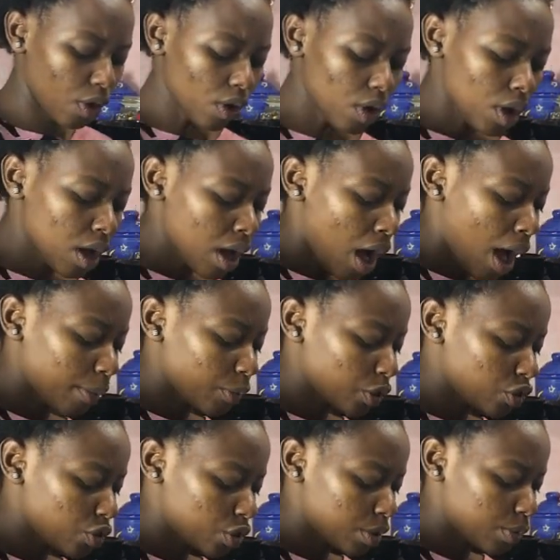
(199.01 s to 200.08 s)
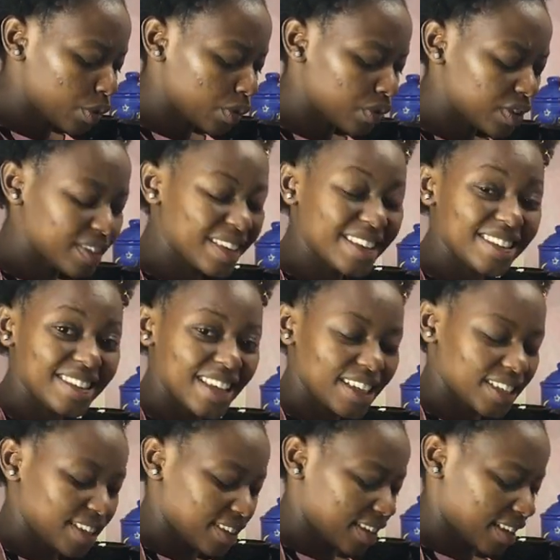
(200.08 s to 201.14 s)
I'm going to remove this and set
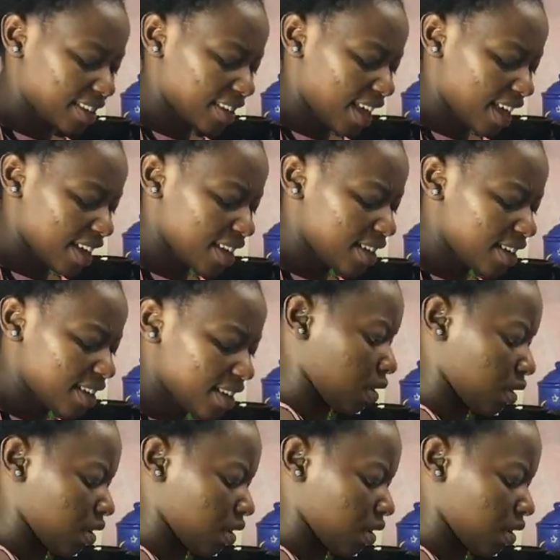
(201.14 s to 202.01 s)
this aside.